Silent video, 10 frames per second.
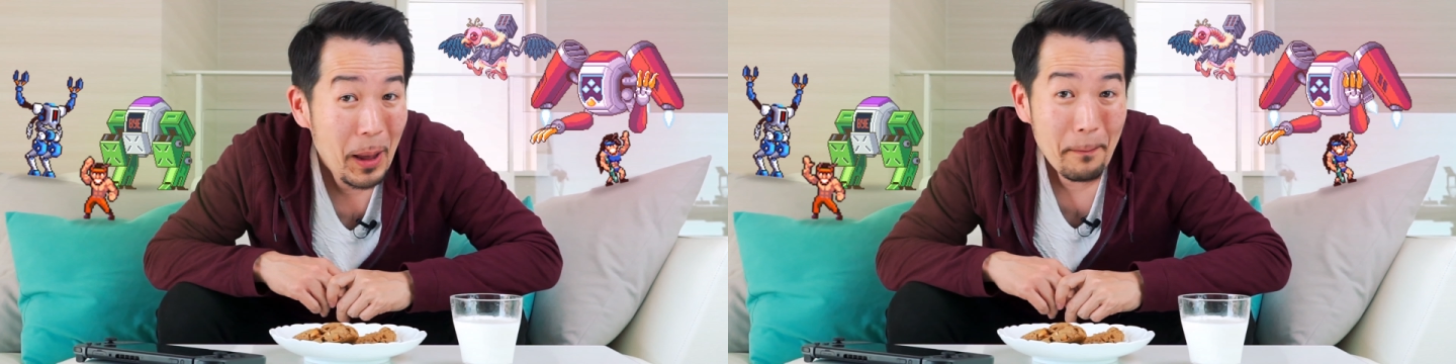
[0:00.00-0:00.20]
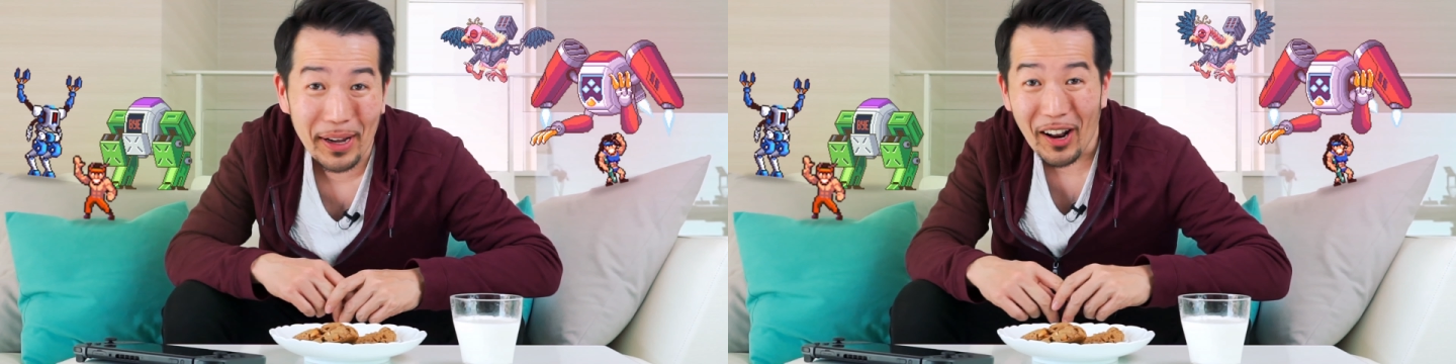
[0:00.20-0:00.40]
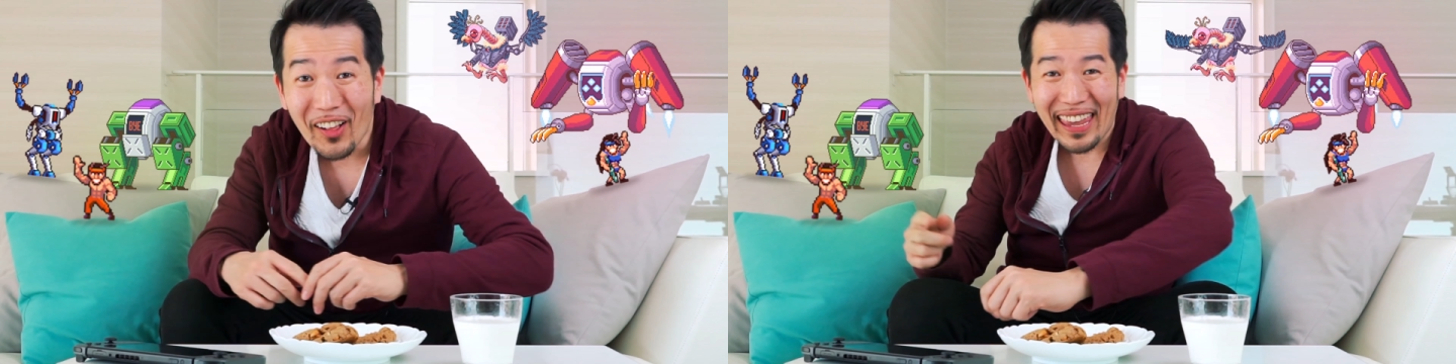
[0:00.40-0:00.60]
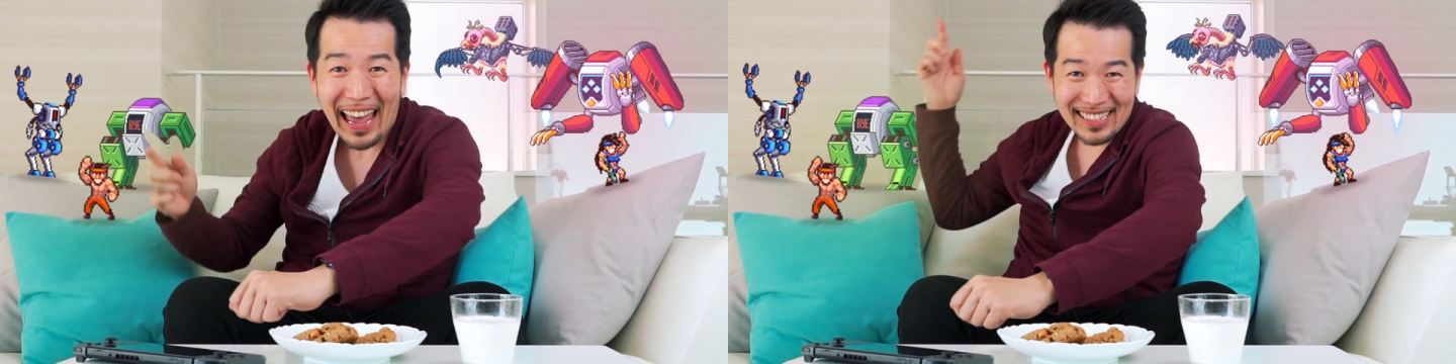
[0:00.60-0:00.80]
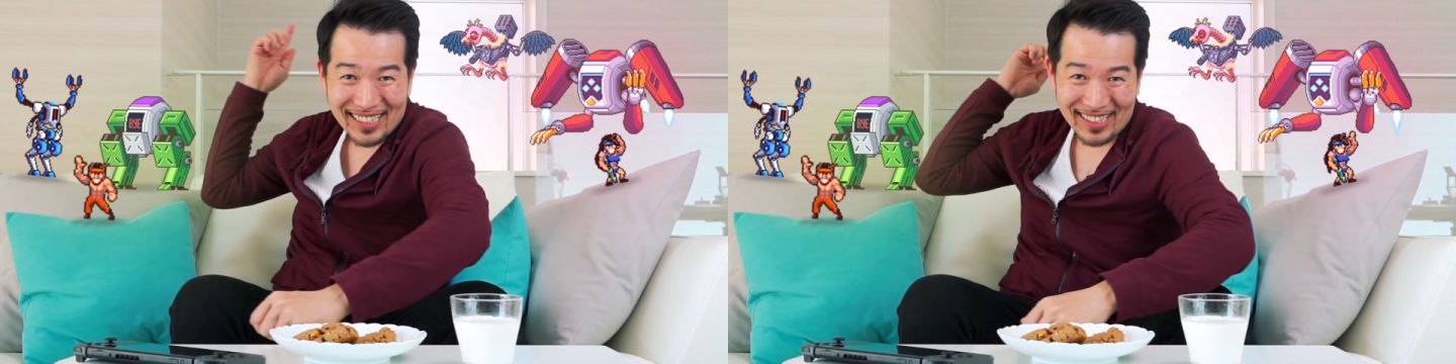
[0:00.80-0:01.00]
but I'll
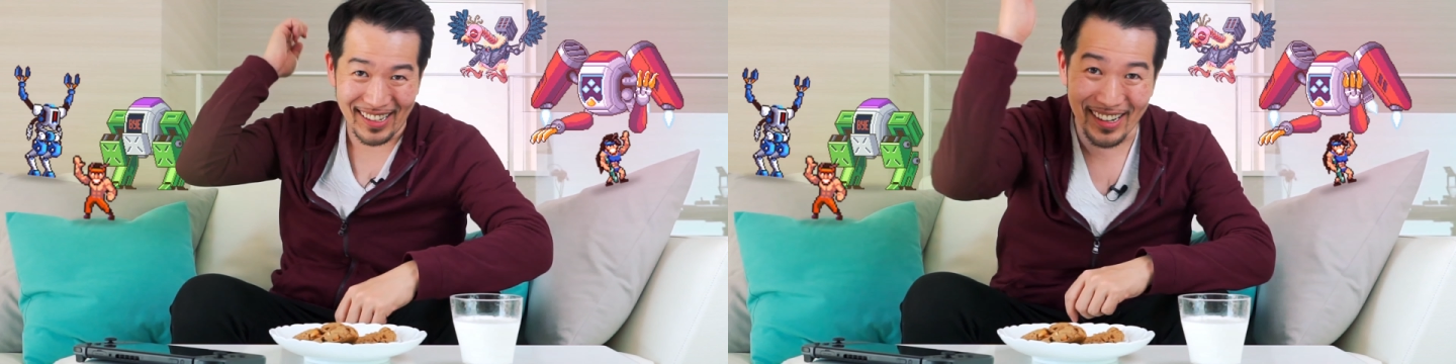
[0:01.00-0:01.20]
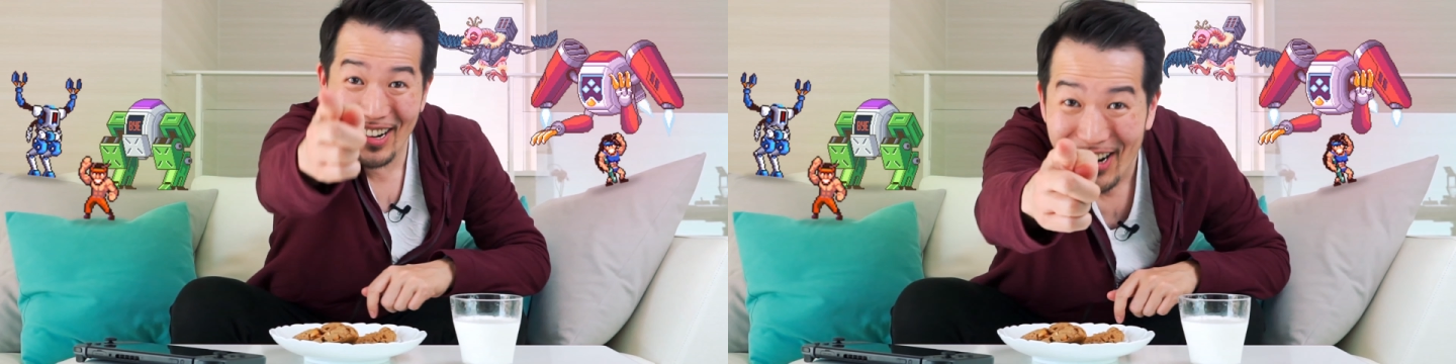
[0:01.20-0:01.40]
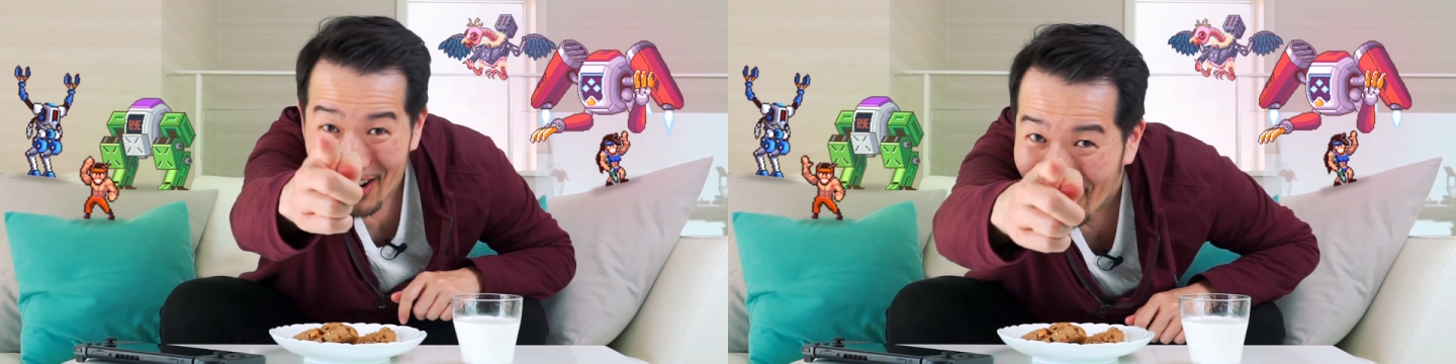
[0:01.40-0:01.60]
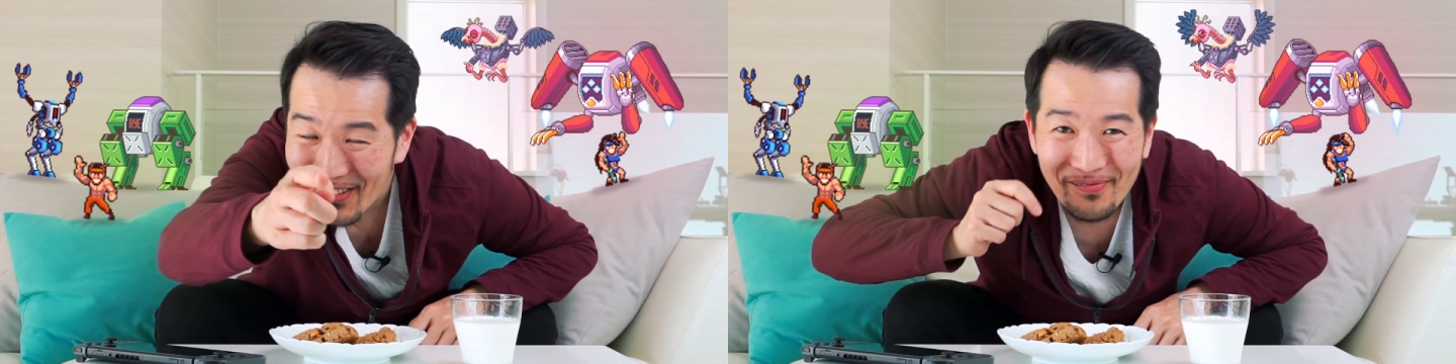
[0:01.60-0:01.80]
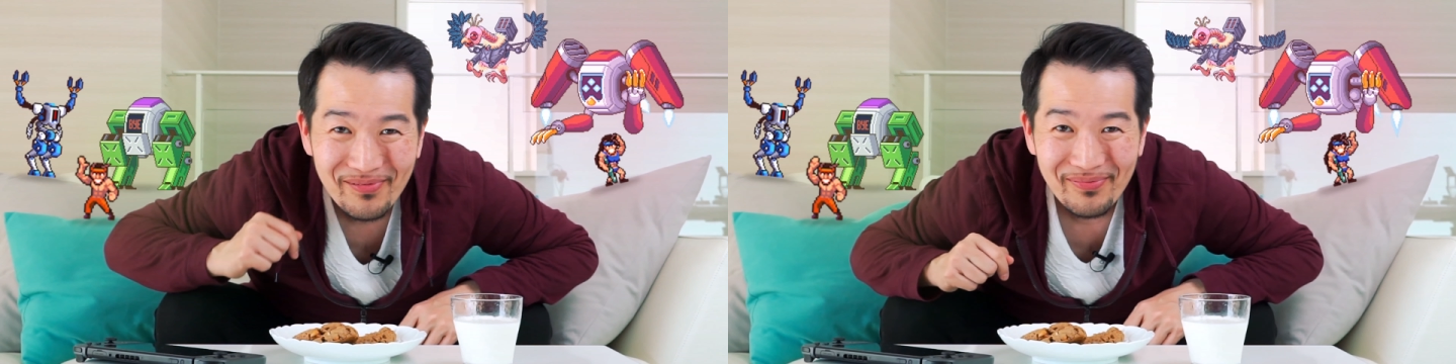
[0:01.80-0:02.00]
catch you
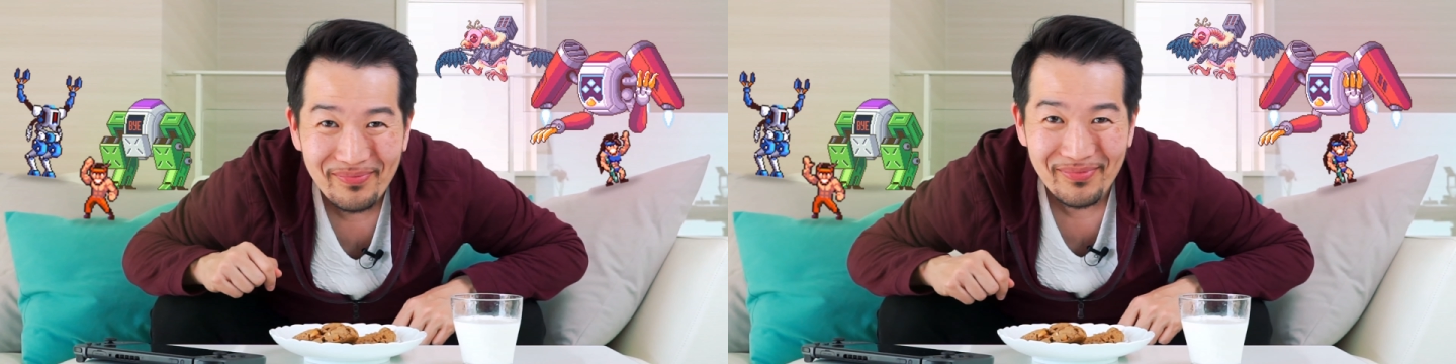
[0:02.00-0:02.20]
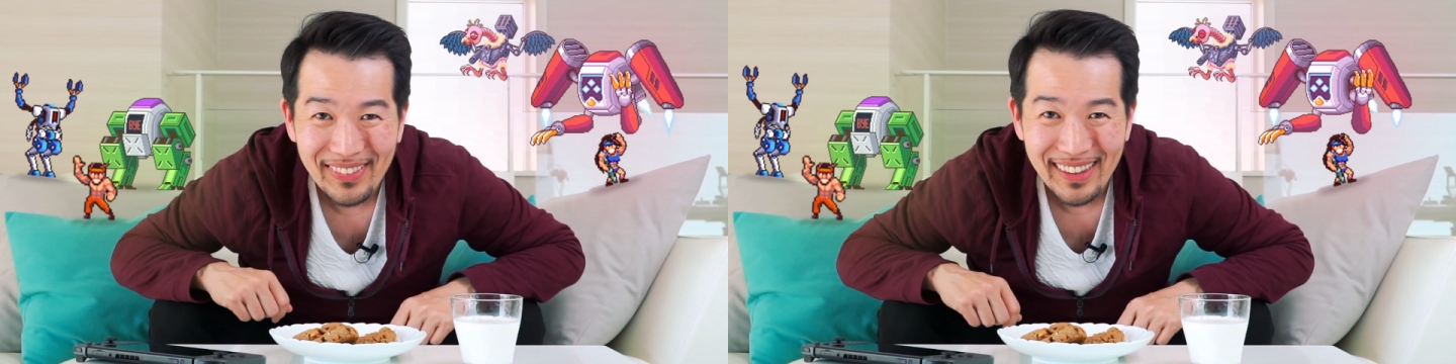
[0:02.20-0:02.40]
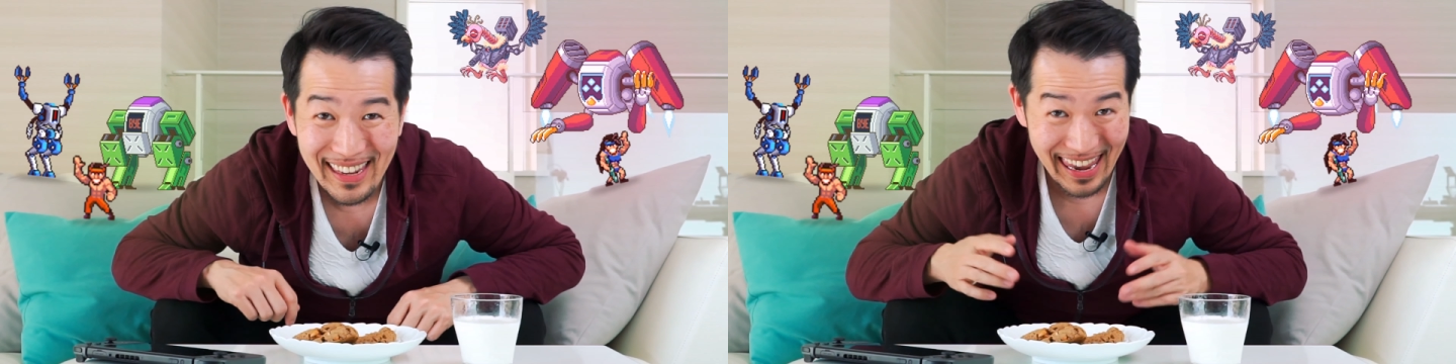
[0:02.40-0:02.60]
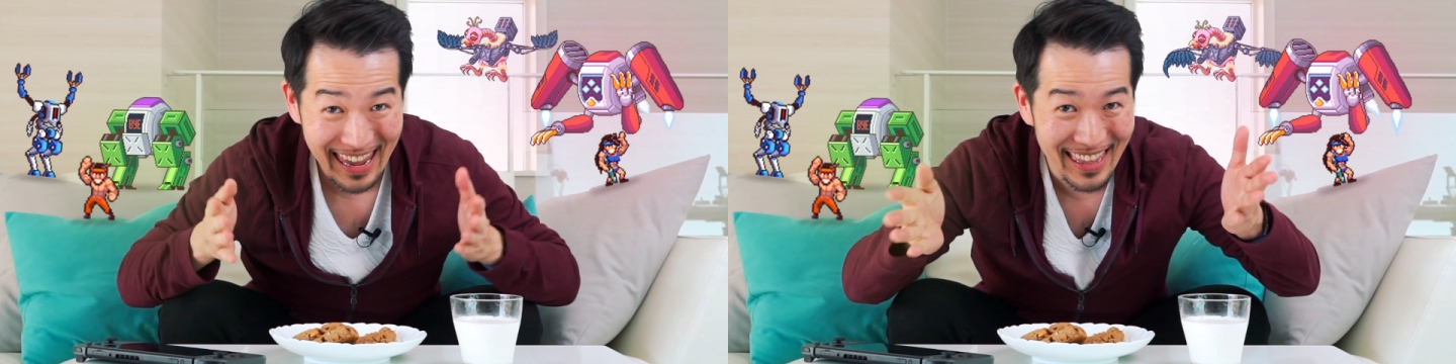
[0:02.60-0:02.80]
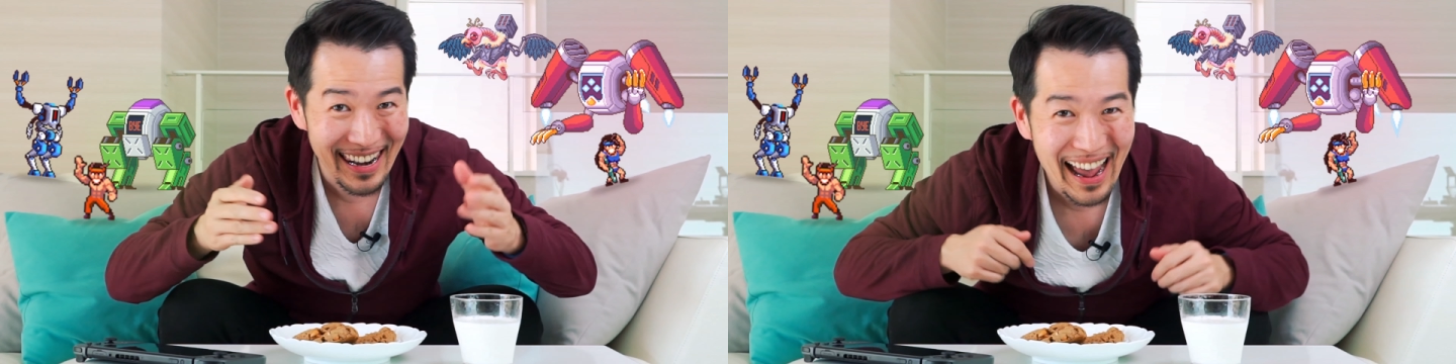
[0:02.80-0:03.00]

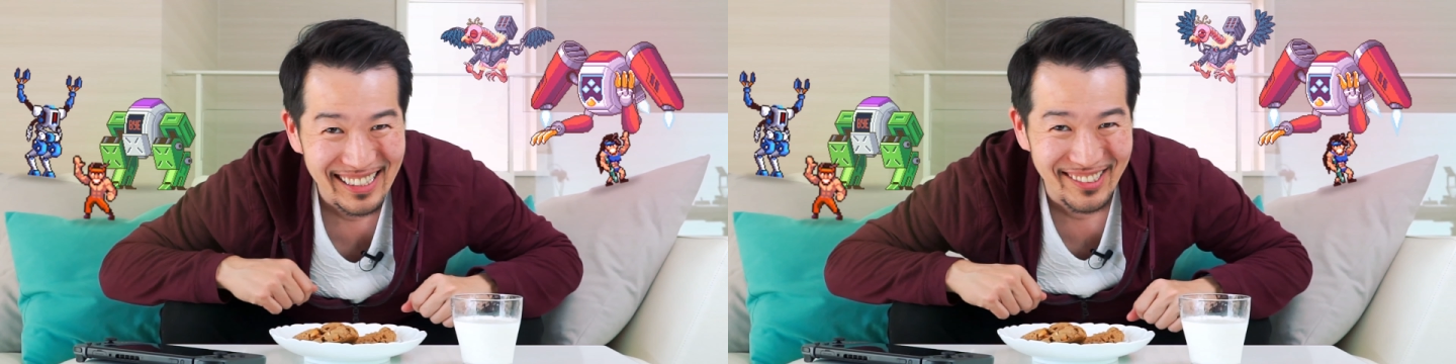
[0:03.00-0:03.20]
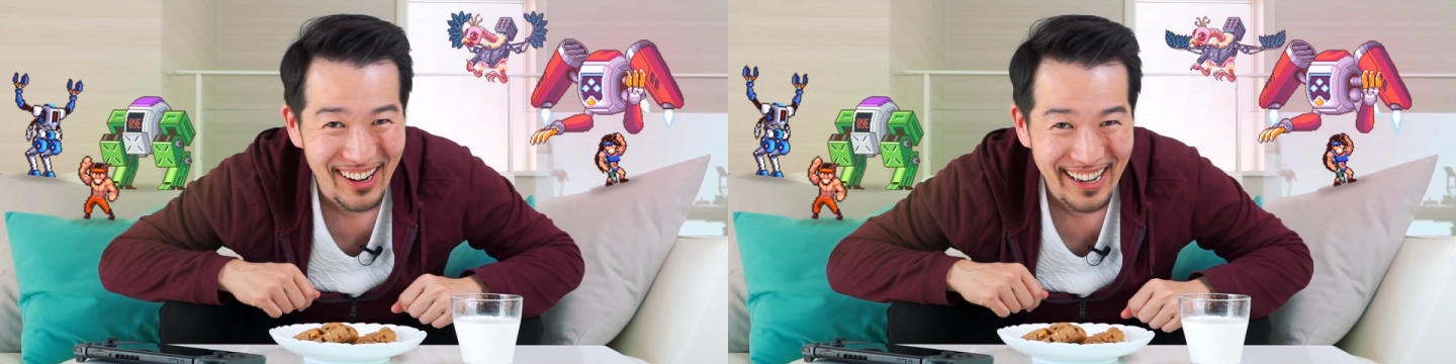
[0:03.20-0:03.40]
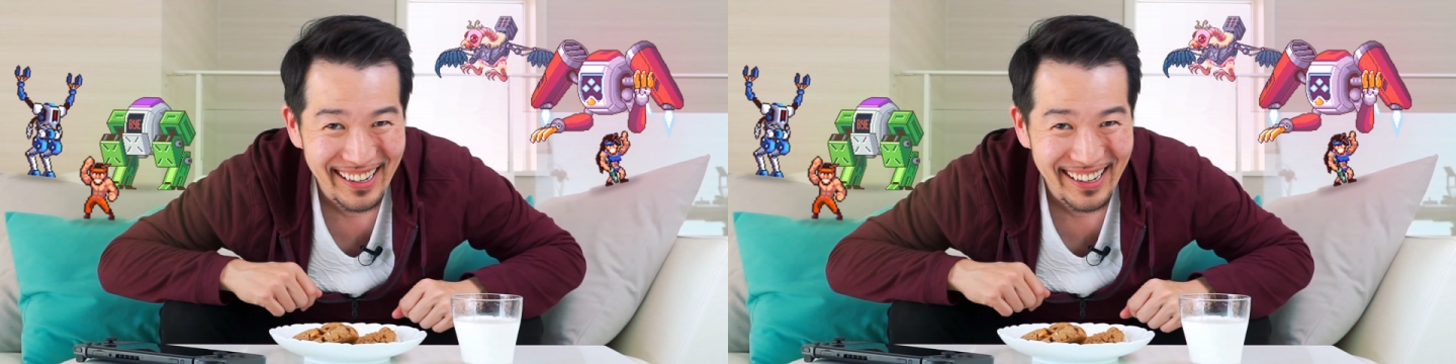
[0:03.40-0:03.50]
in the next one.